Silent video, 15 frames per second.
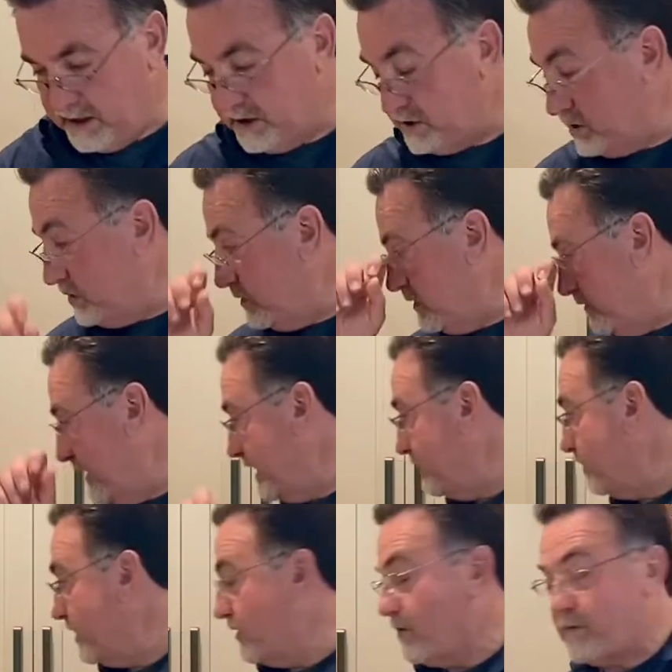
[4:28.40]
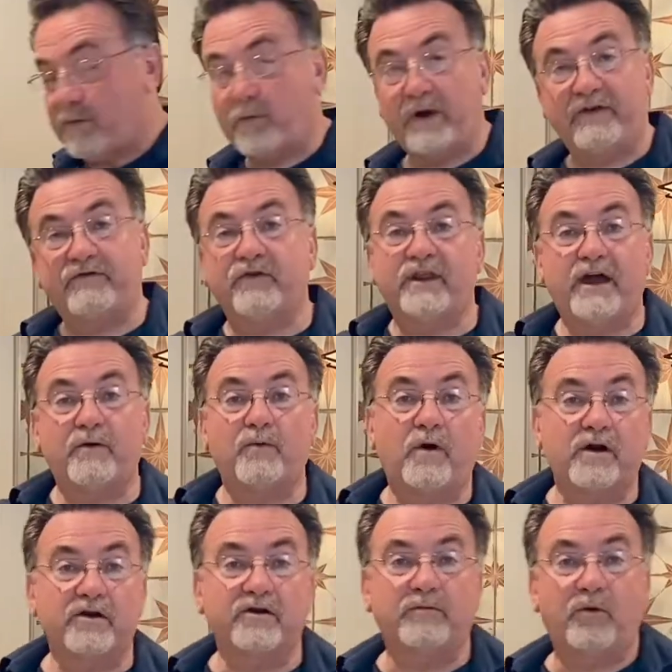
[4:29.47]
So we're ready. We're going to wait for that
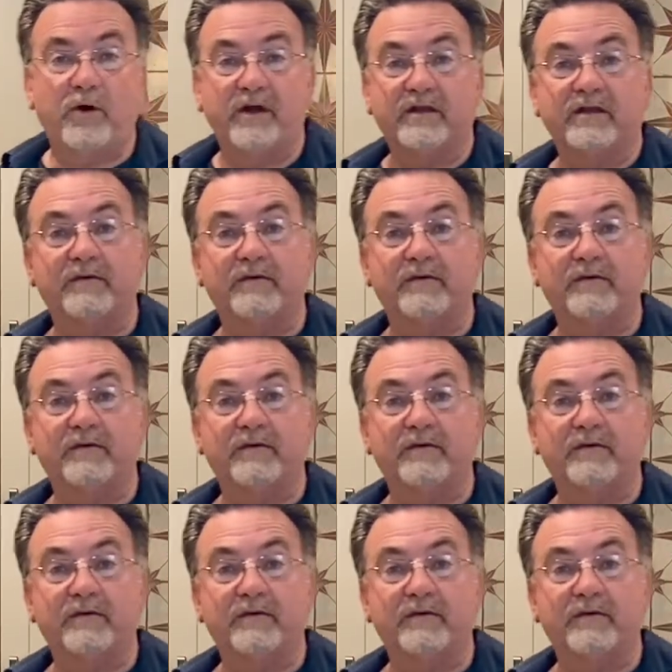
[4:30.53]
water to boil in